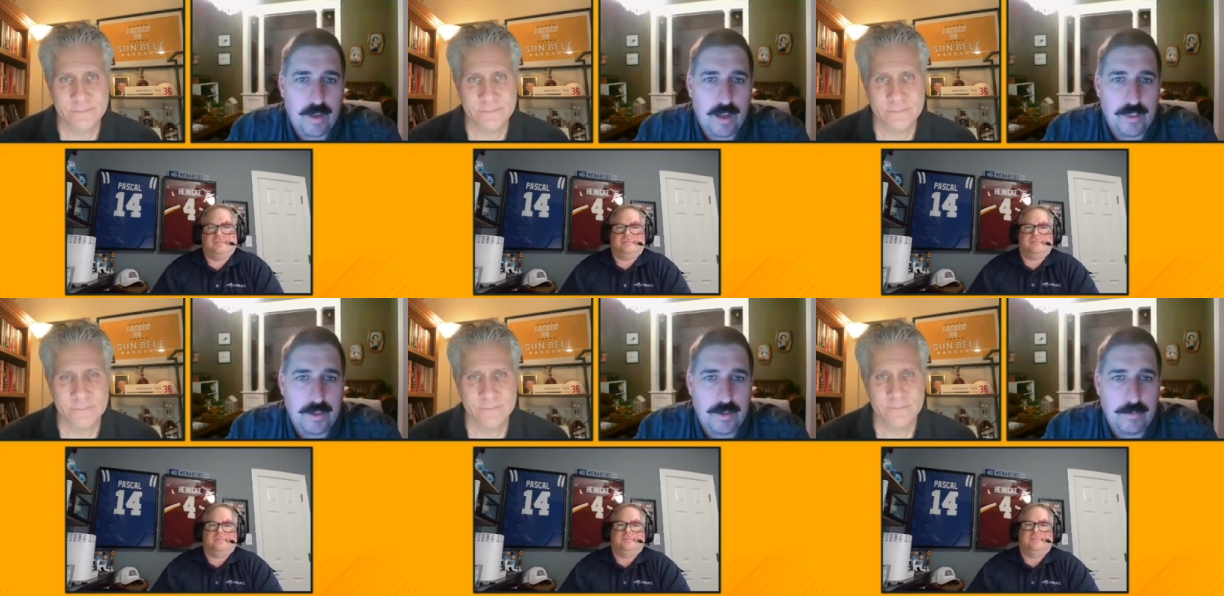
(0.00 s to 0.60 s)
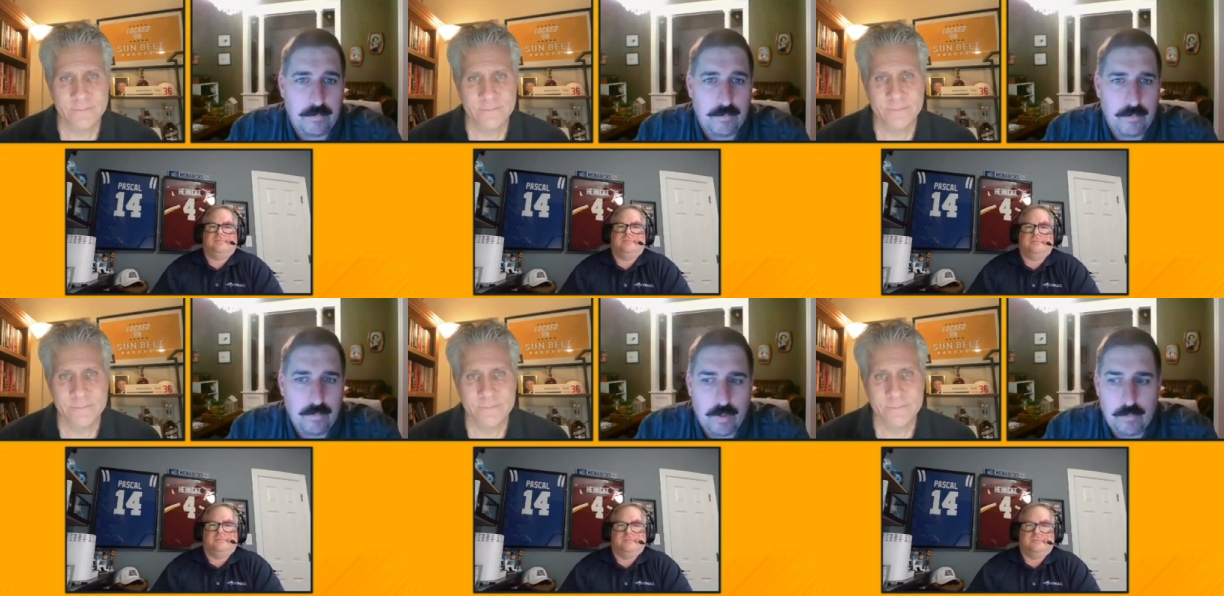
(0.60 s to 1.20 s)
Speaker 1: and then
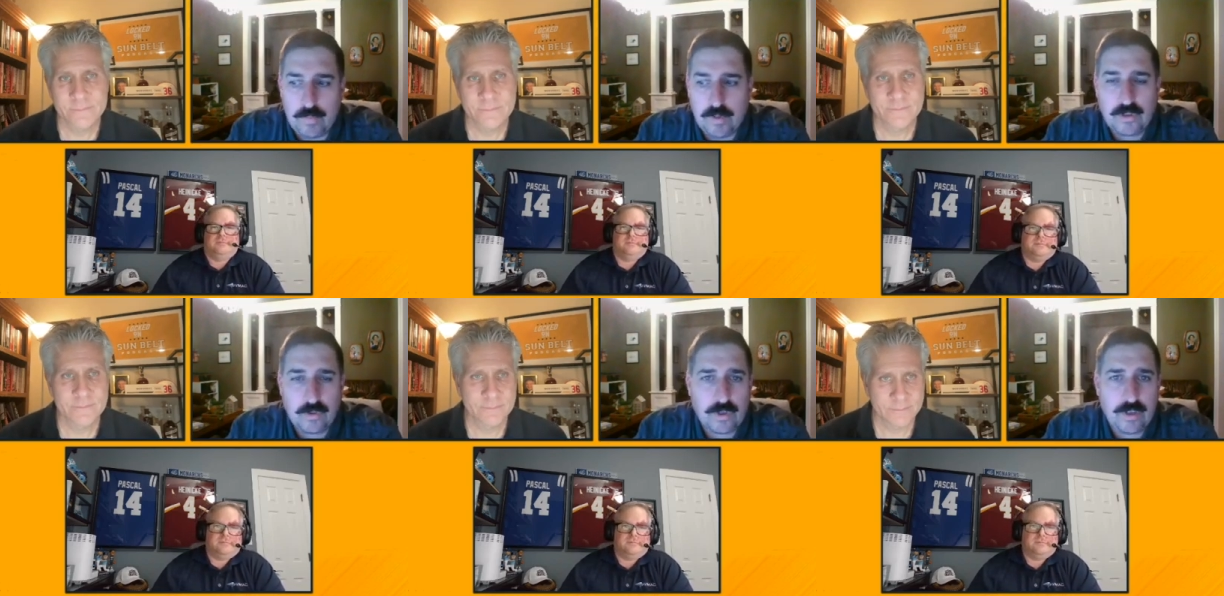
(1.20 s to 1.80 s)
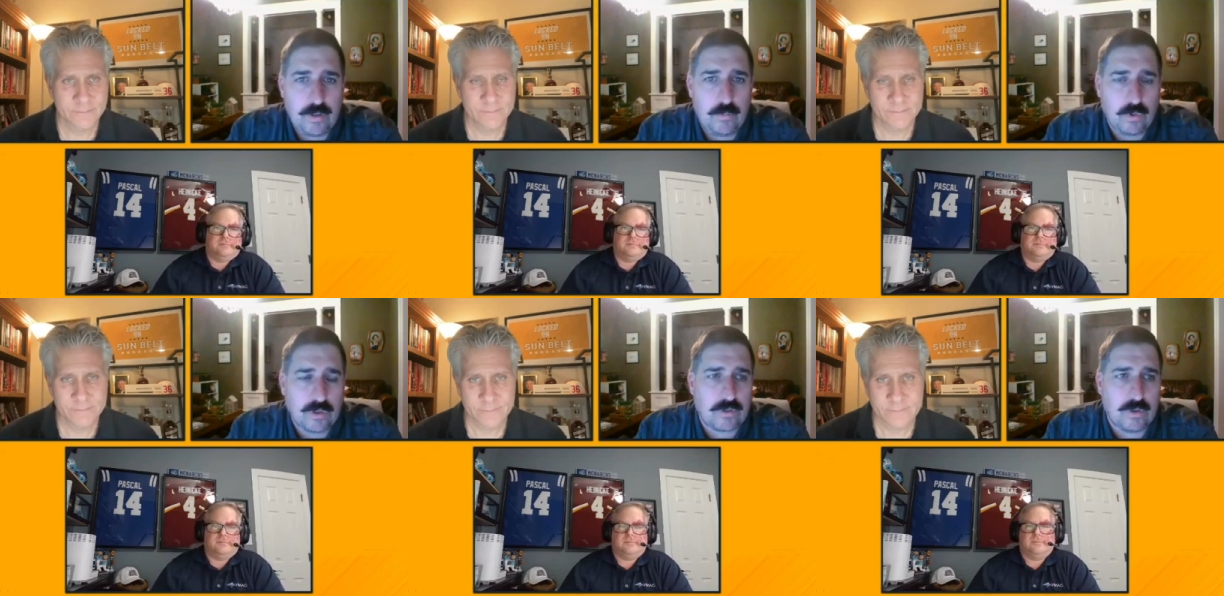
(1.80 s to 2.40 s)
the majority of them
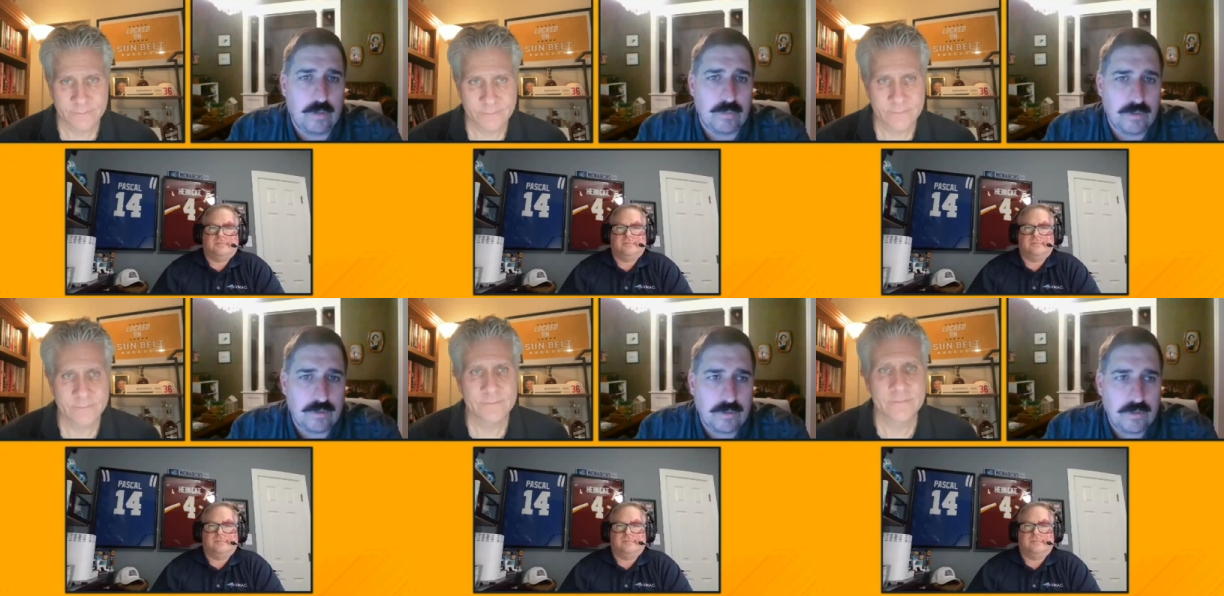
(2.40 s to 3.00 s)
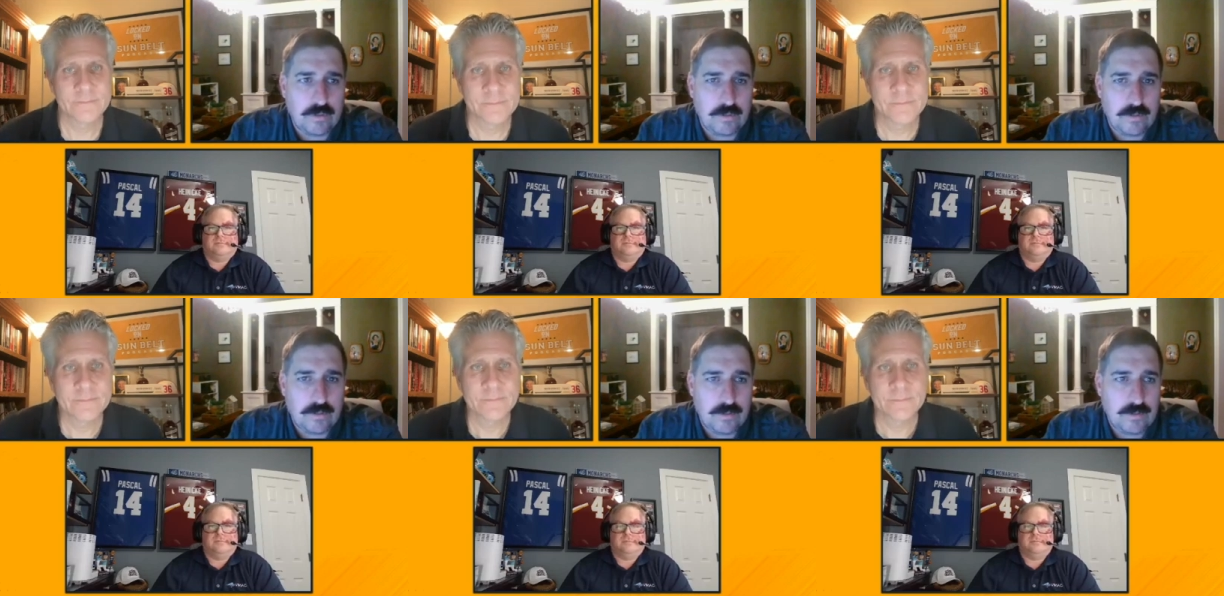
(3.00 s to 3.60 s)
were scrambles.
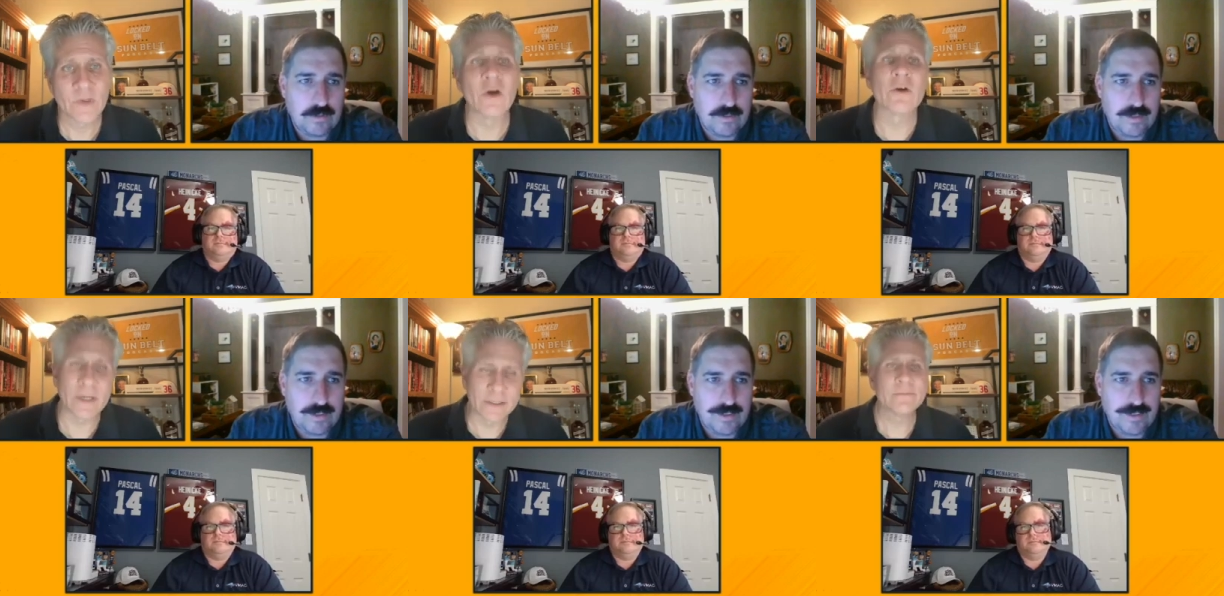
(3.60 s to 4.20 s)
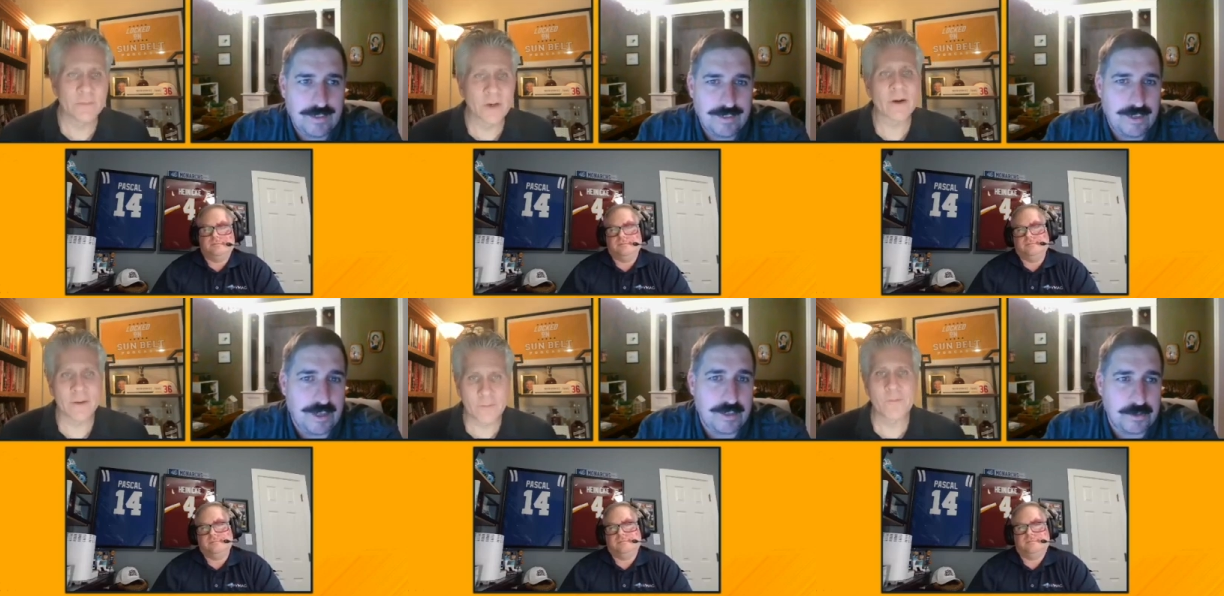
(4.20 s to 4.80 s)
Speaker 2: Okay. All right. To
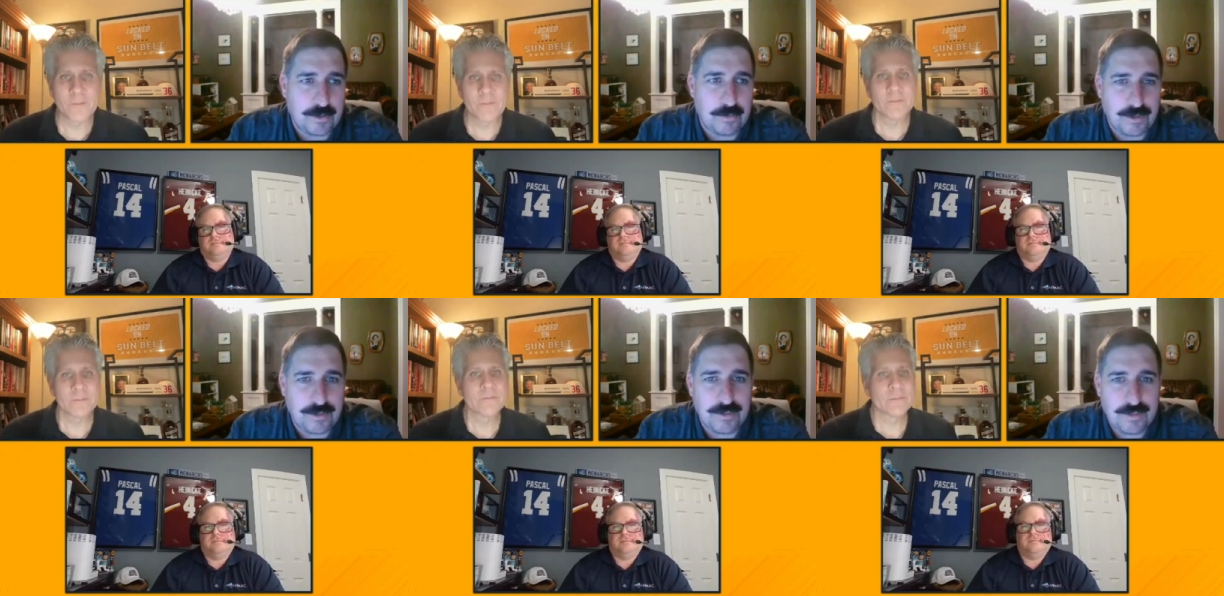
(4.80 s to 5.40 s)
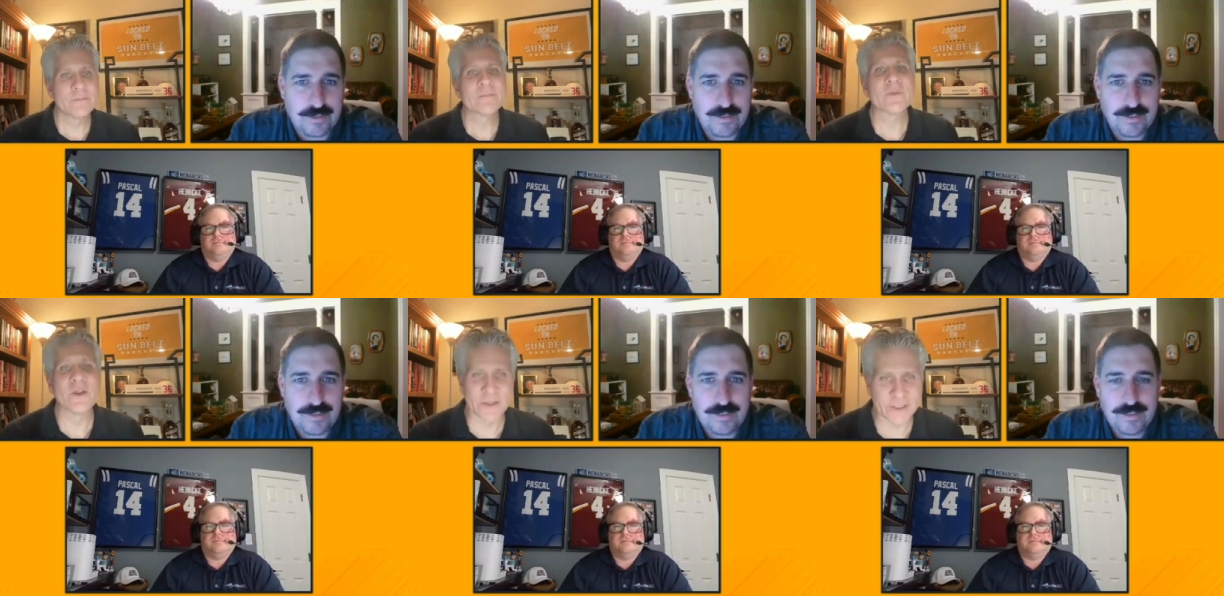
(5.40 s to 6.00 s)
answer your question.
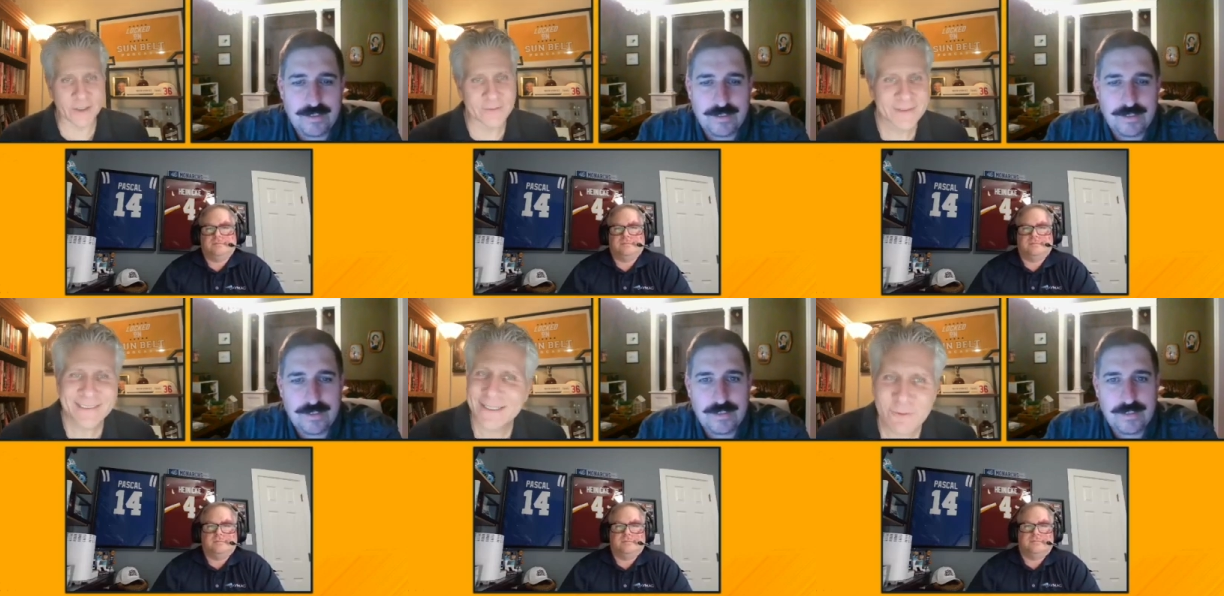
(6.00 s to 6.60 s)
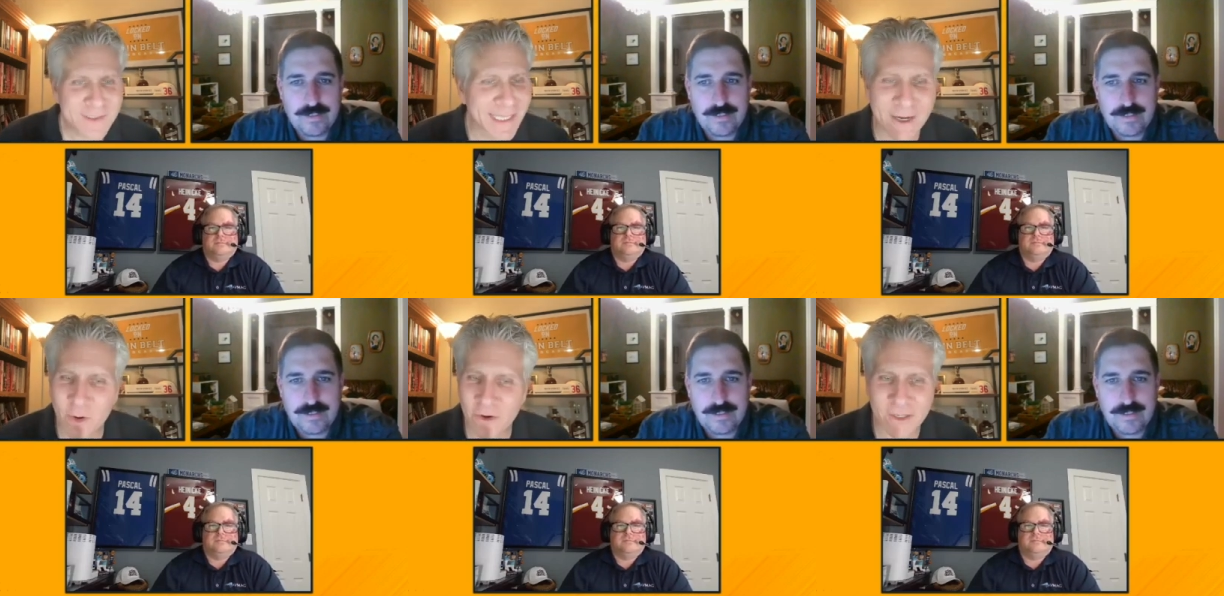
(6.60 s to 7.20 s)
There you go. See, it wasn't that
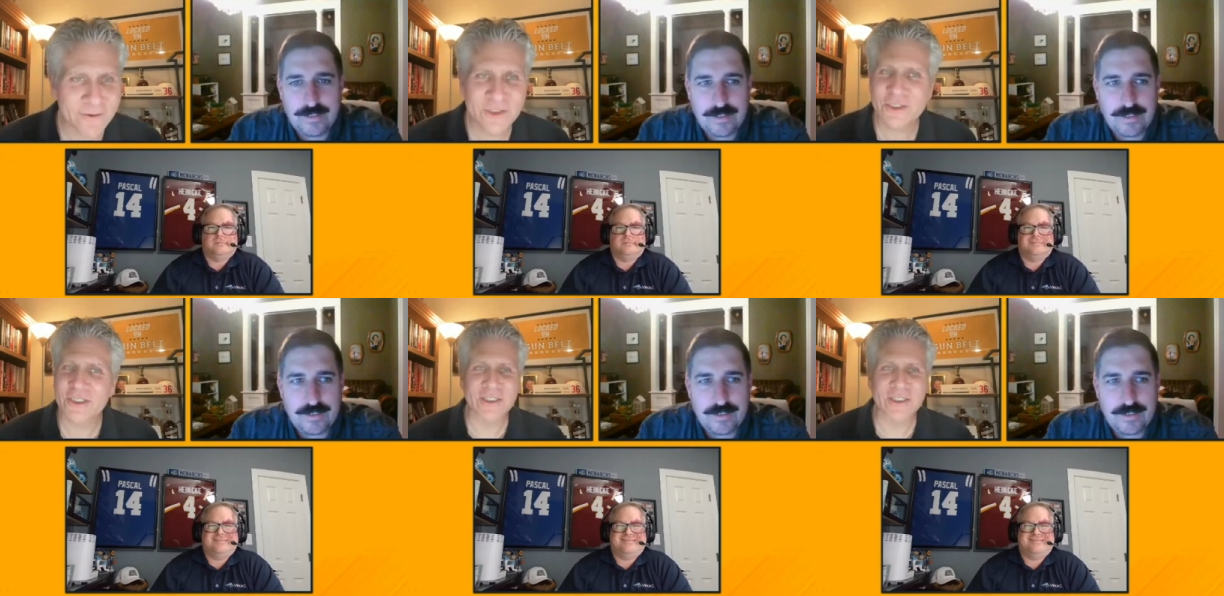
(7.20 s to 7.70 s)
hard, Aaron. You could have